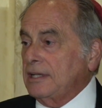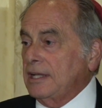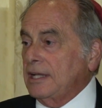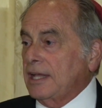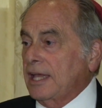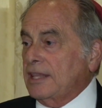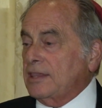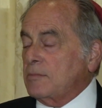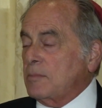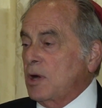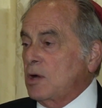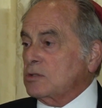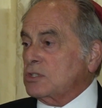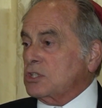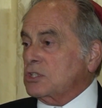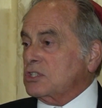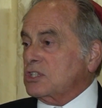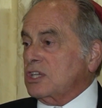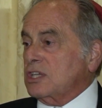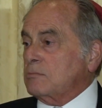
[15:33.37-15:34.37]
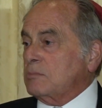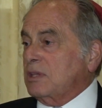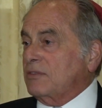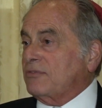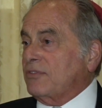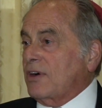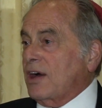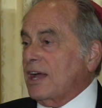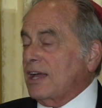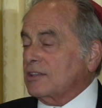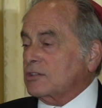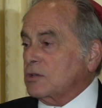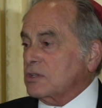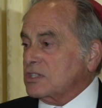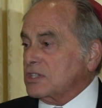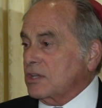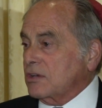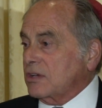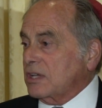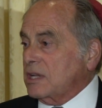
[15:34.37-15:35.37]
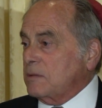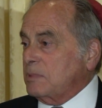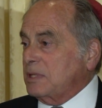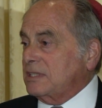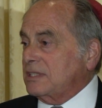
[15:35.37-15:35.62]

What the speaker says: And the motions can be filed because they're going to be